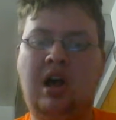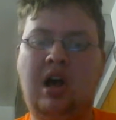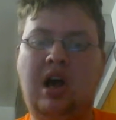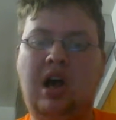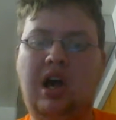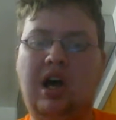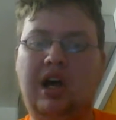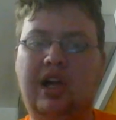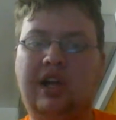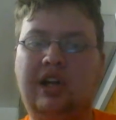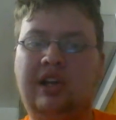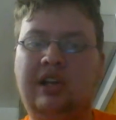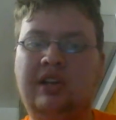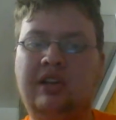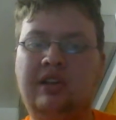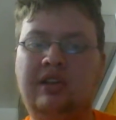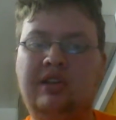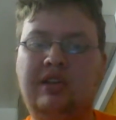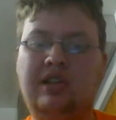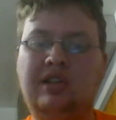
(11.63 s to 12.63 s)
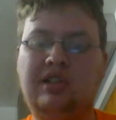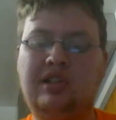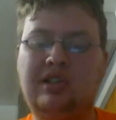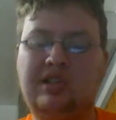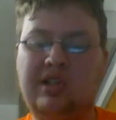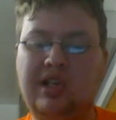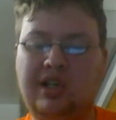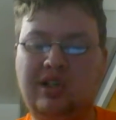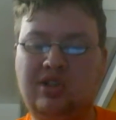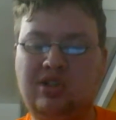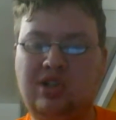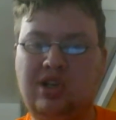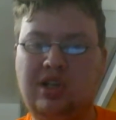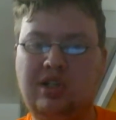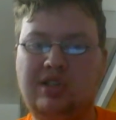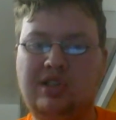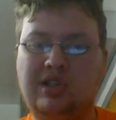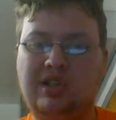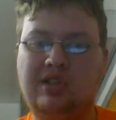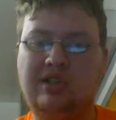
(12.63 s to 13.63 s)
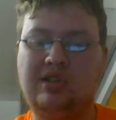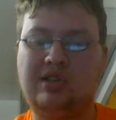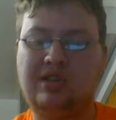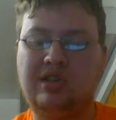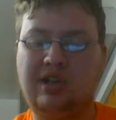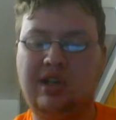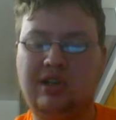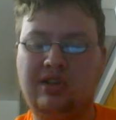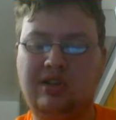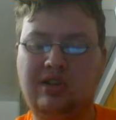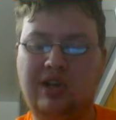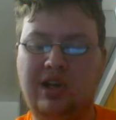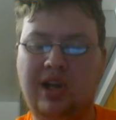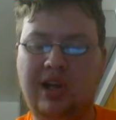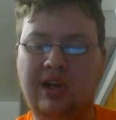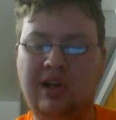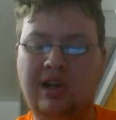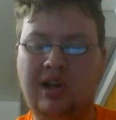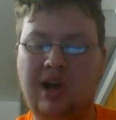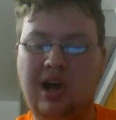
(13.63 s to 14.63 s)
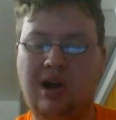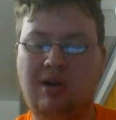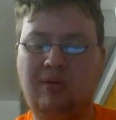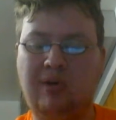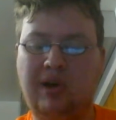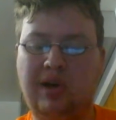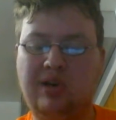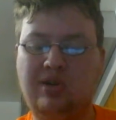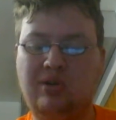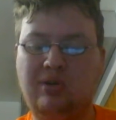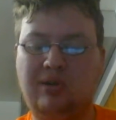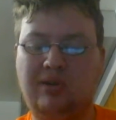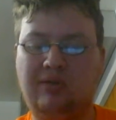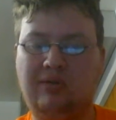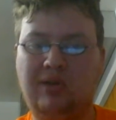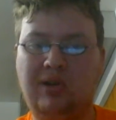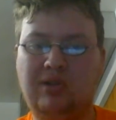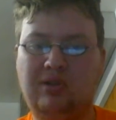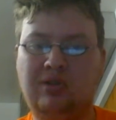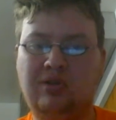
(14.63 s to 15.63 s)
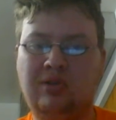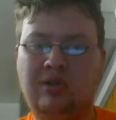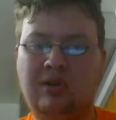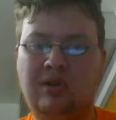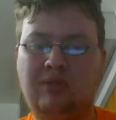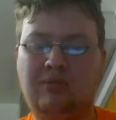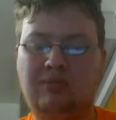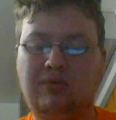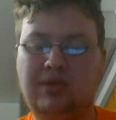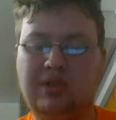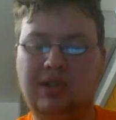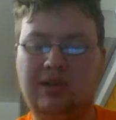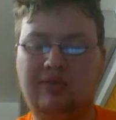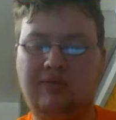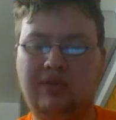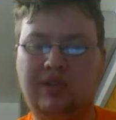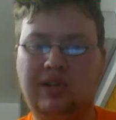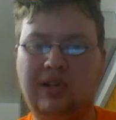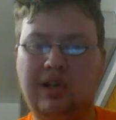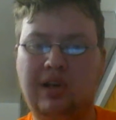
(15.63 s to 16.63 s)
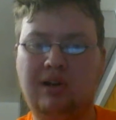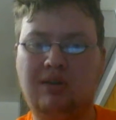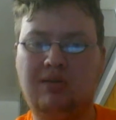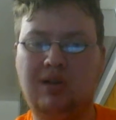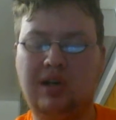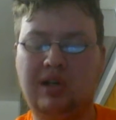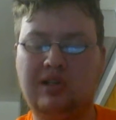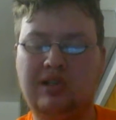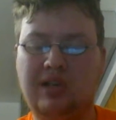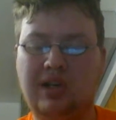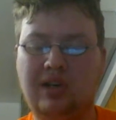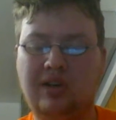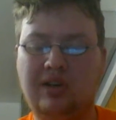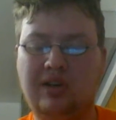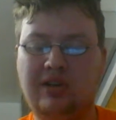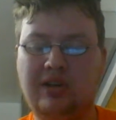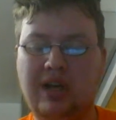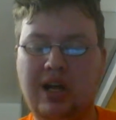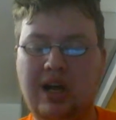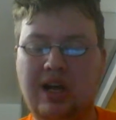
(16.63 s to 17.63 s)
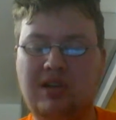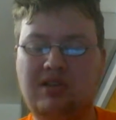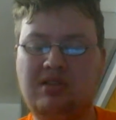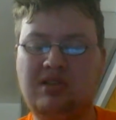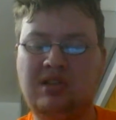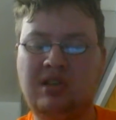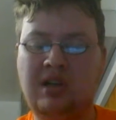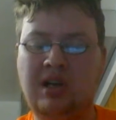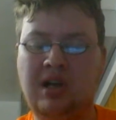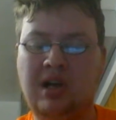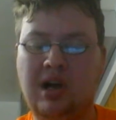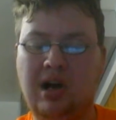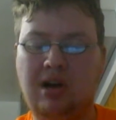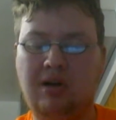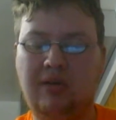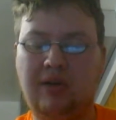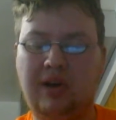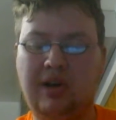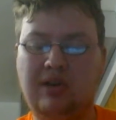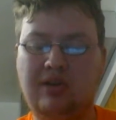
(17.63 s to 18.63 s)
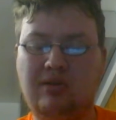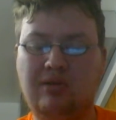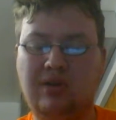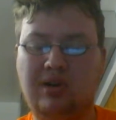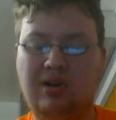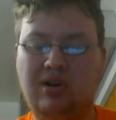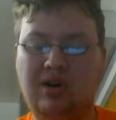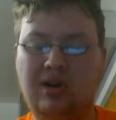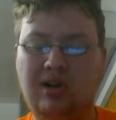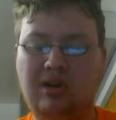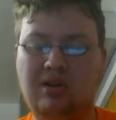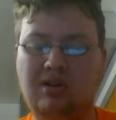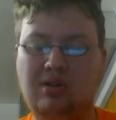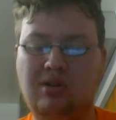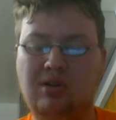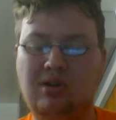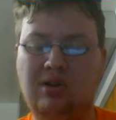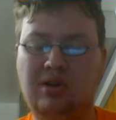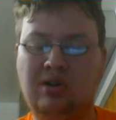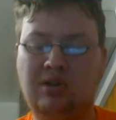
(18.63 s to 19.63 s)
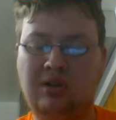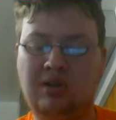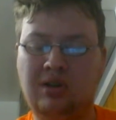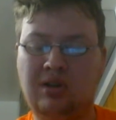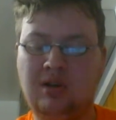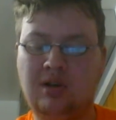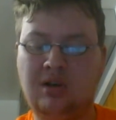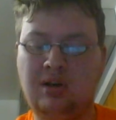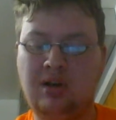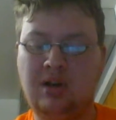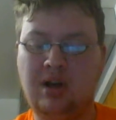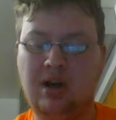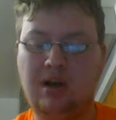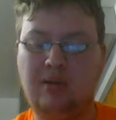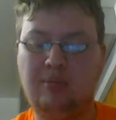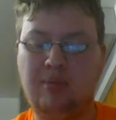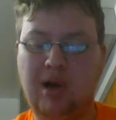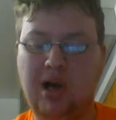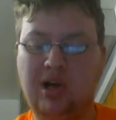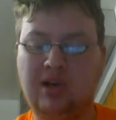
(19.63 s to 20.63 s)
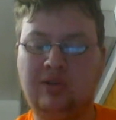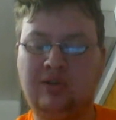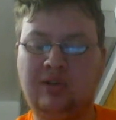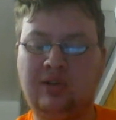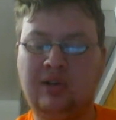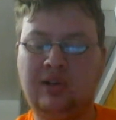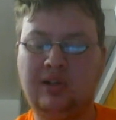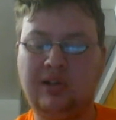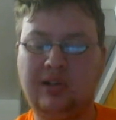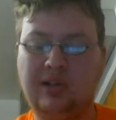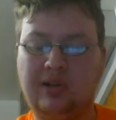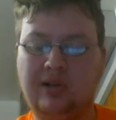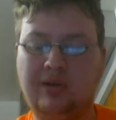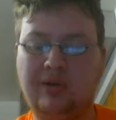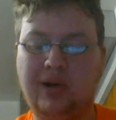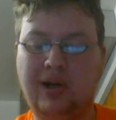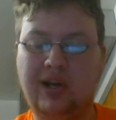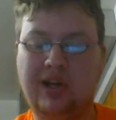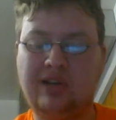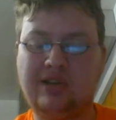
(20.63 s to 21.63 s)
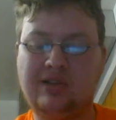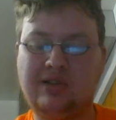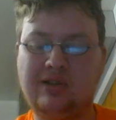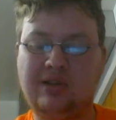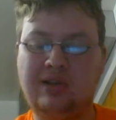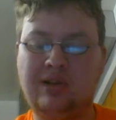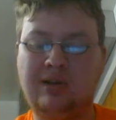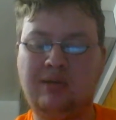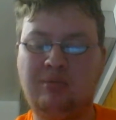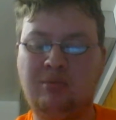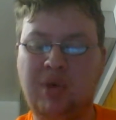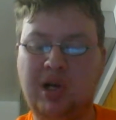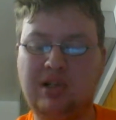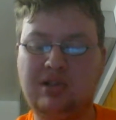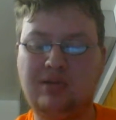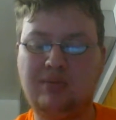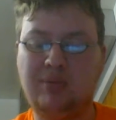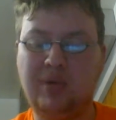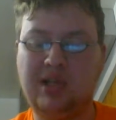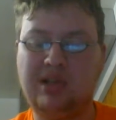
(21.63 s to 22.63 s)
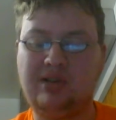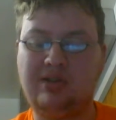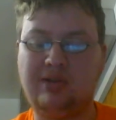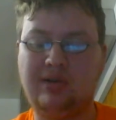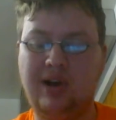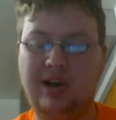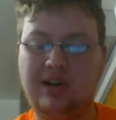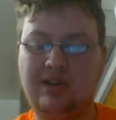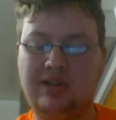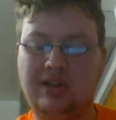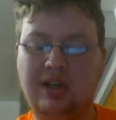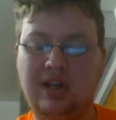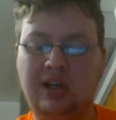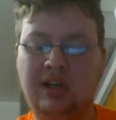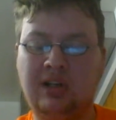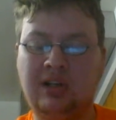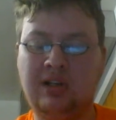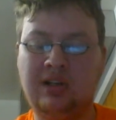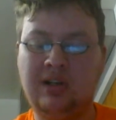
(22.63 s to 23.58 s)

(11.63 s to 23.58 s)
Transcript: Hi, this is Daniel Hutchins, and today I want to do a little something that I want to share to you guys. I want to do an article about the critics must be crazy.